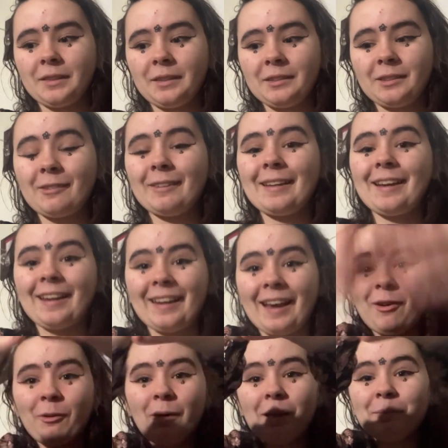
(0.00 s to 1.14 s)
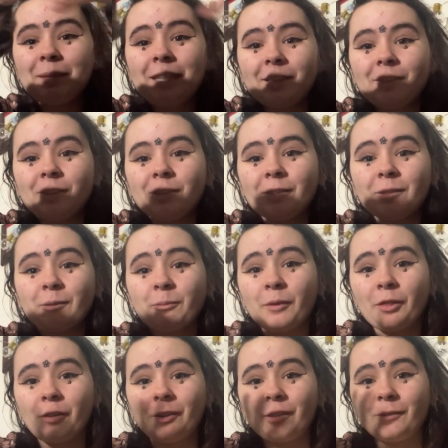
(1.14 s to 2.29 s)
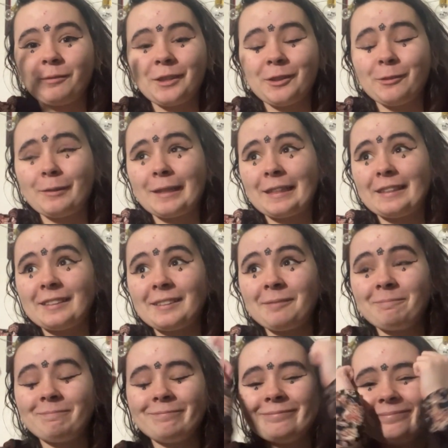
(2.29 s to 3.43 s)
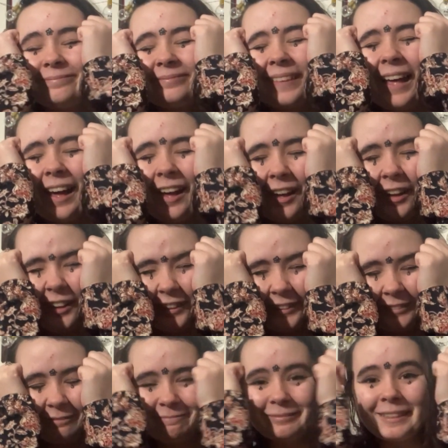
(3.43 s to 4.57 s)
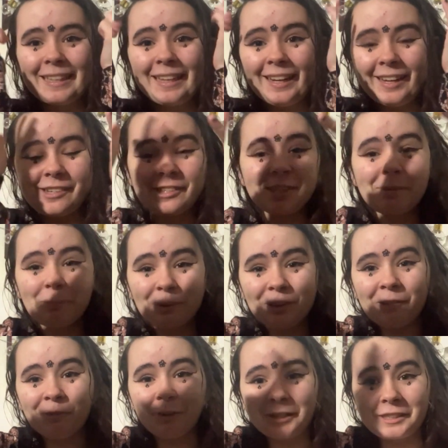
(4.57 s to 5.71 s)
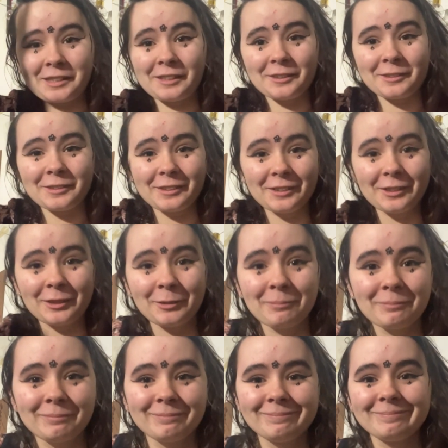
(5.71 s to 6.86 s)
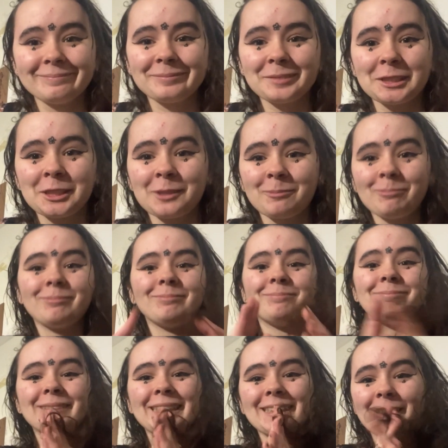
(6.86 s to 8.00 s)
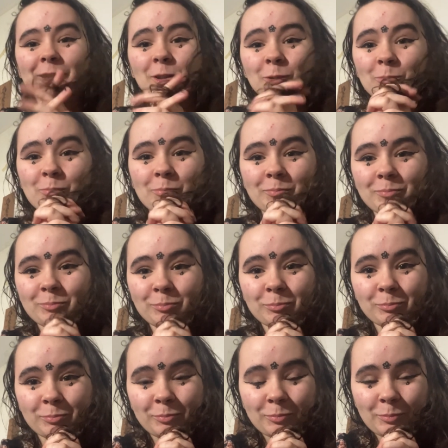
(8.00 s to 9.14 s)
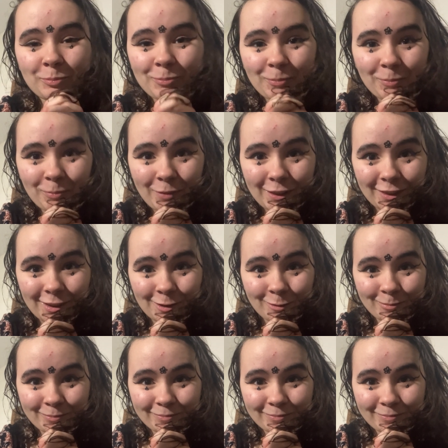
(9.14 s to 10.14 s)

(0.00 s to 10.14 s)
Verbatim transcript: So yeah, now I'm here with all of you and uh, it's just a breath of fresh air, you know? Just being here with you.